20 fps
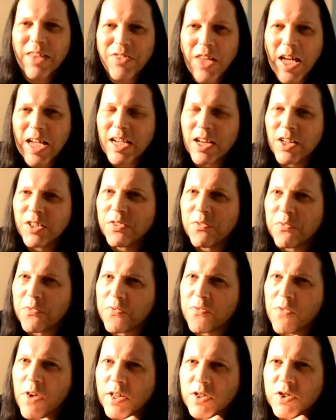that kind of
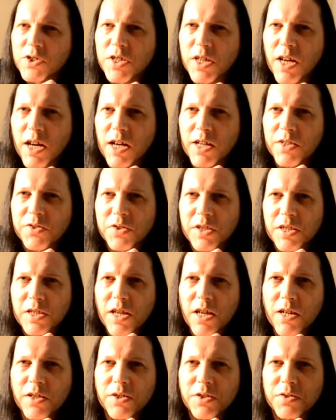fresh gardeny
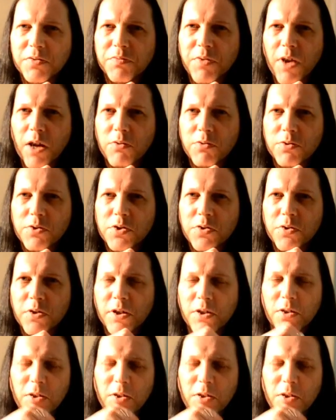kind of note to it.